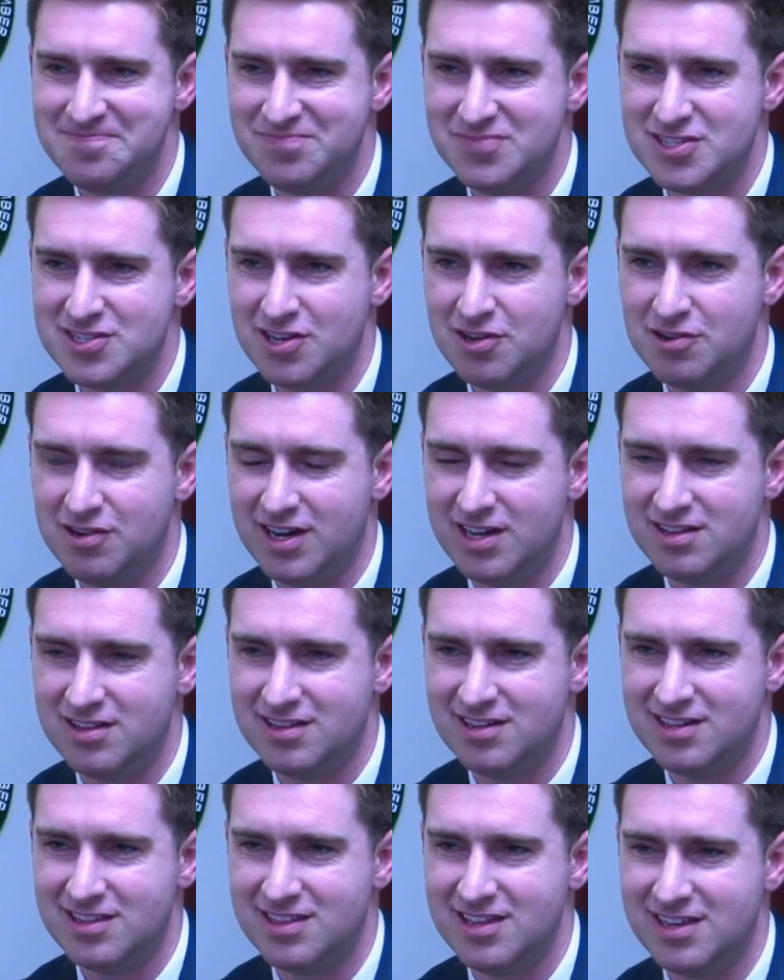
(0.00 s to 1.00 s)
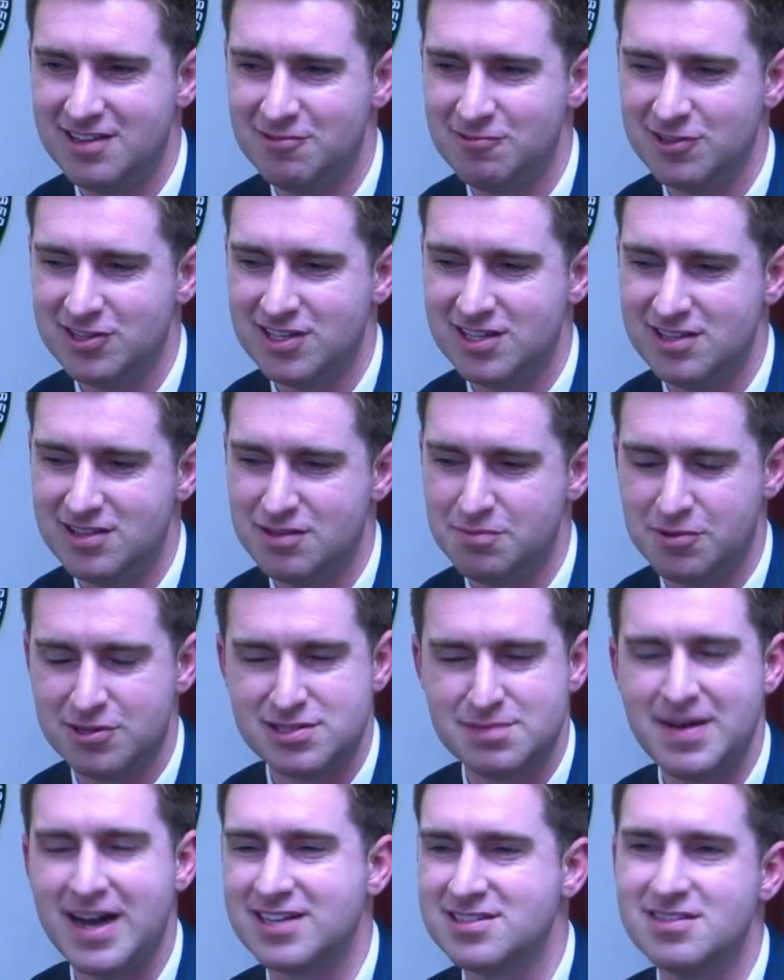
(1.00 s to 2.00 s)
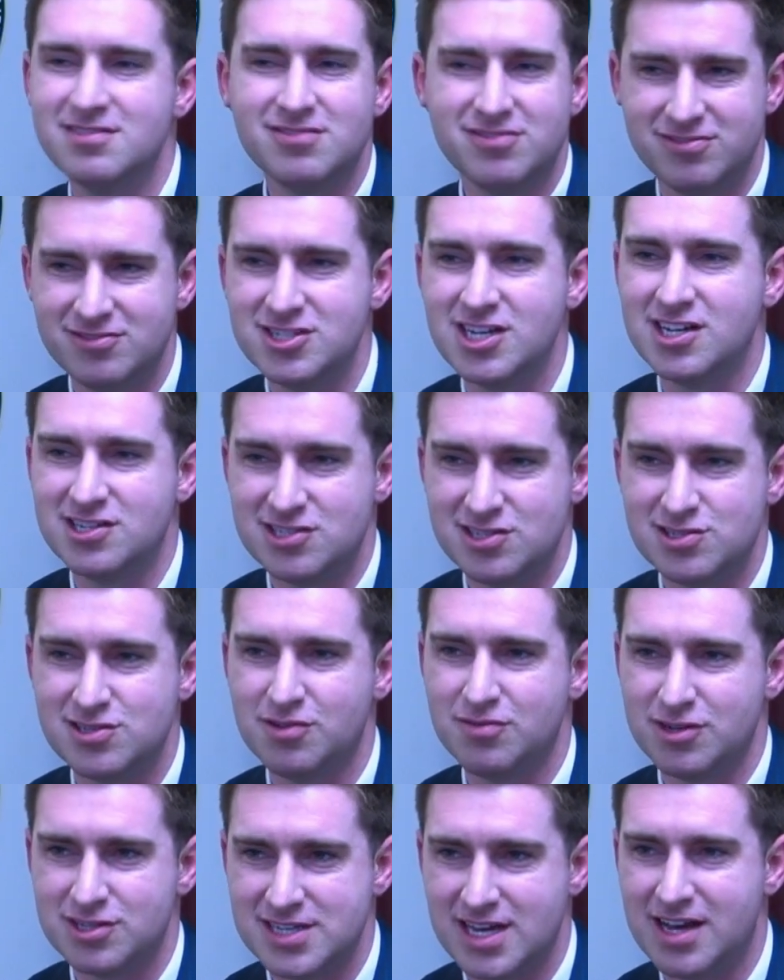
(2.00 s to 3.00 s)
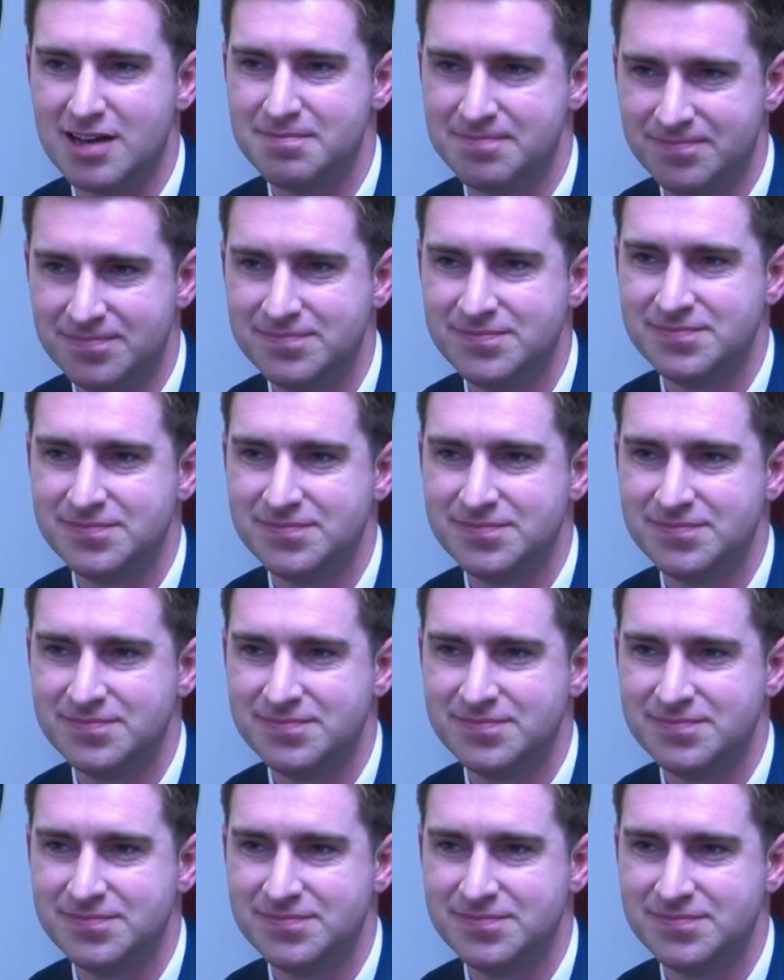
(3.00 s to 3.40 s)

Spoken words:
So I think the perspective changes over time.